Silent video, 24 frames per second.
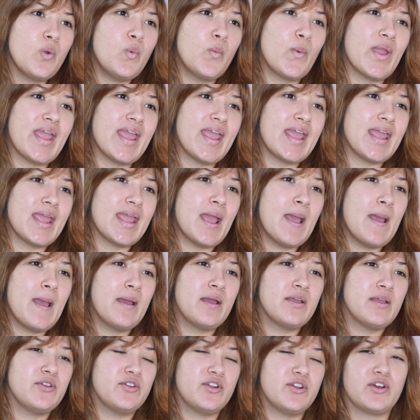where,
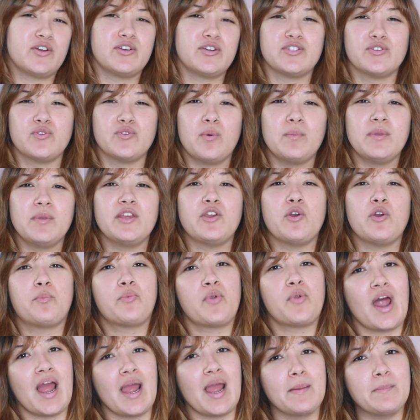you know, because normally
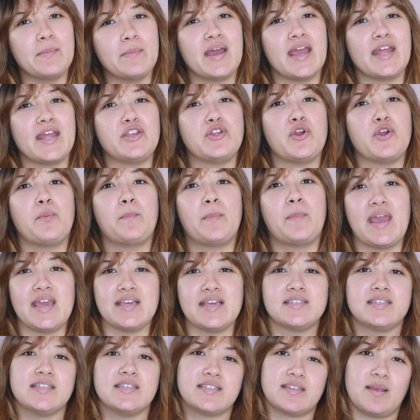your primer and your
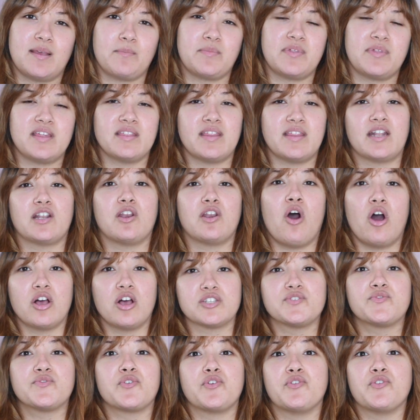base is something that
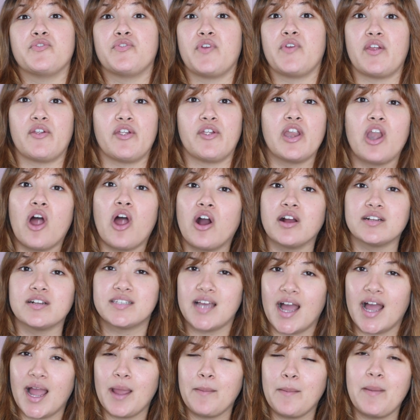lasts for a very long
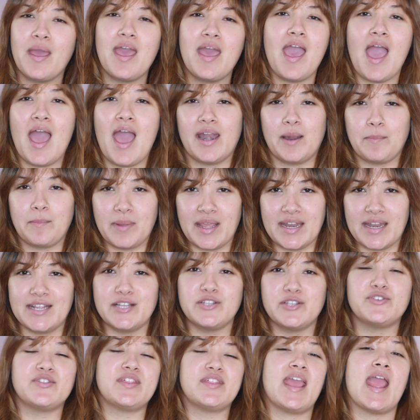time, and I'm
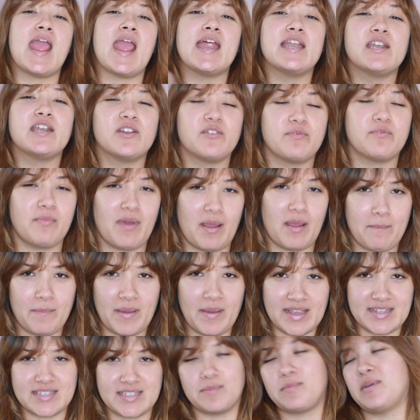getting to the end of my
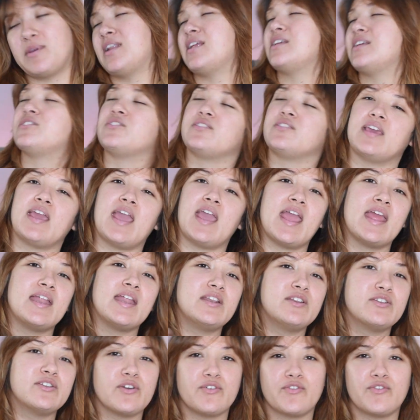base. I'm getting to the
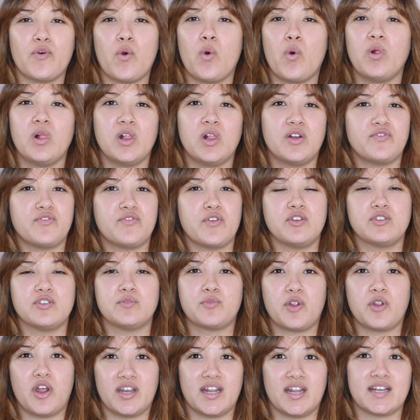end of all of those
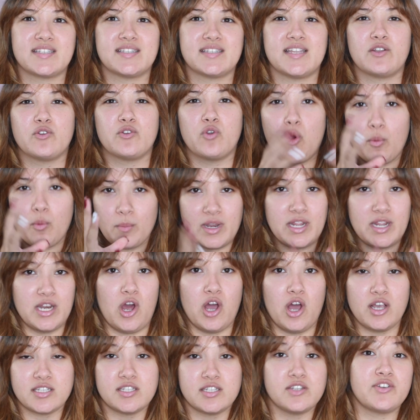products that normally
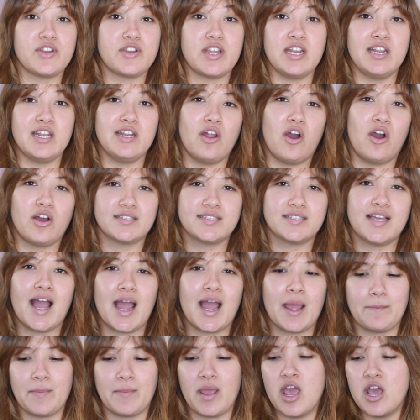last a really long
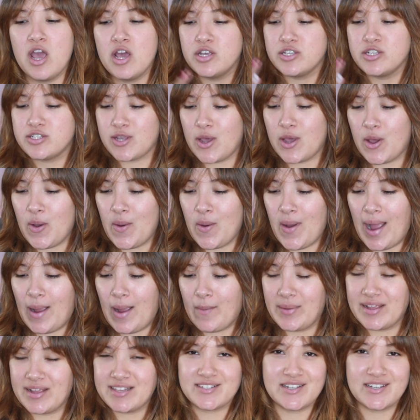time. So
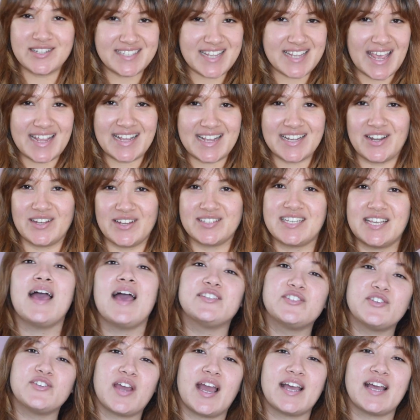I went on Takealot.
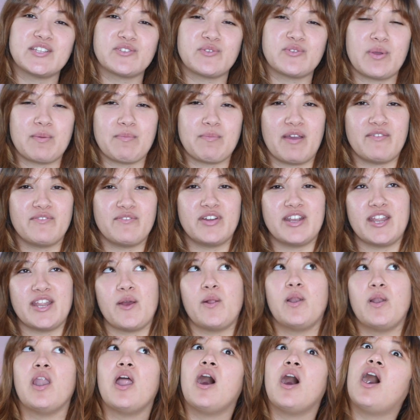As you guys saw in my
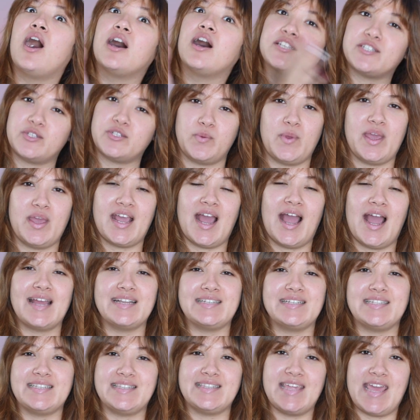video last week,
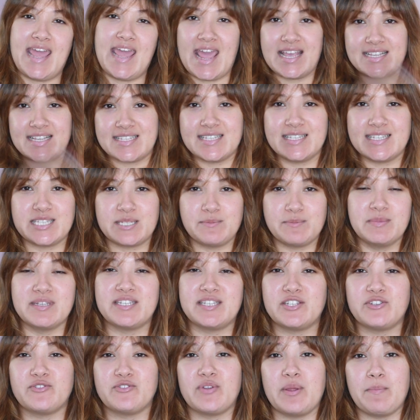I did the Essence
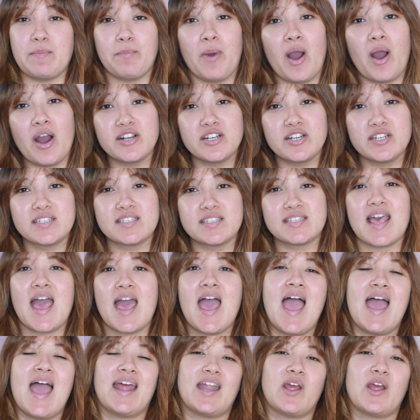mystery box,
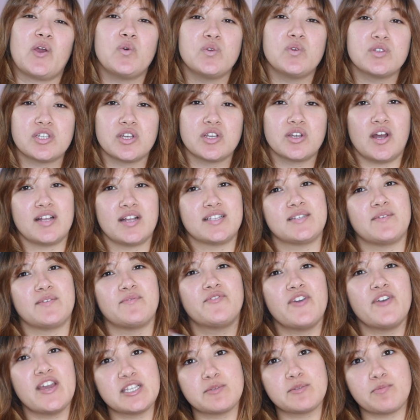and I also got
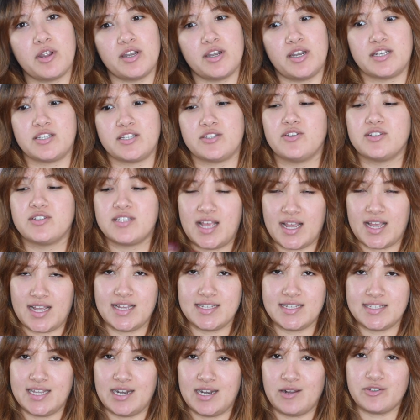some face products because, like
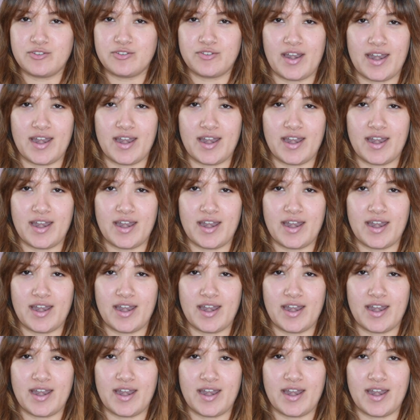I said, I was